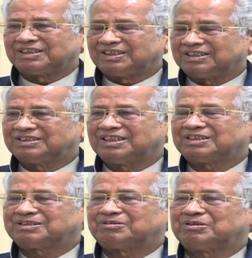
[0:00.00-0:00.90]
These
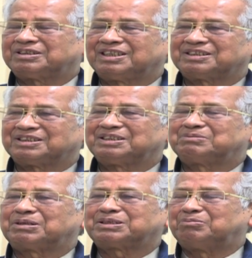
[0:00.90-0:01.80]
days twisted is
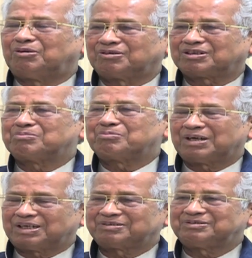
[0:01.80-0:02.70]
much more
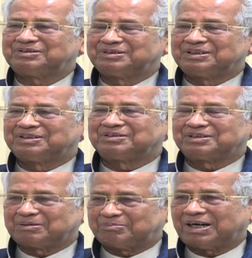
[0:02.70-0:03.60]
compared to
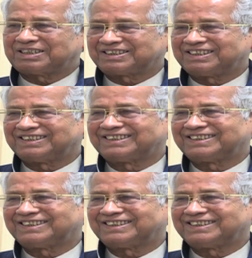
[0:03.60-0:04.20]
the past.